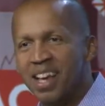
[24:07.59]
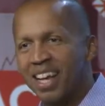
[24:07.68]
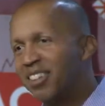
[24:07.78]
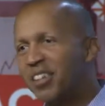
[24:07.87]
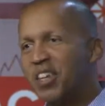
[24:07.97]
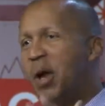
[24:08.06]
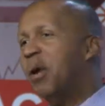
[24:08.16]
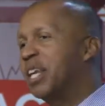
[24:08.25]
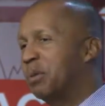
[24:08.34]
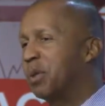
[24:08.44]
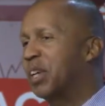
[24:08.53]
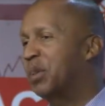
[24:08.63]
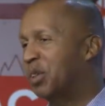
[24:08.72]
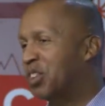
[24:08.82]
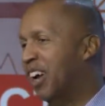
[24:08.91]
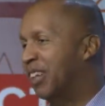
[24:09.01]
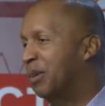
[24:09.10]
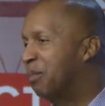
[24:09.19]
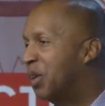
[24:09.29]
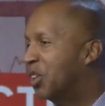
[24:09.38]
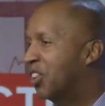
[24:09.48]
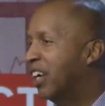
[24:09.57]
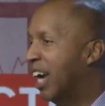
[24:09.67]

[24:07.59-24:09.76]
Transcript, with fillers: I said, "No, I didn't bring you a chocolate milkshake.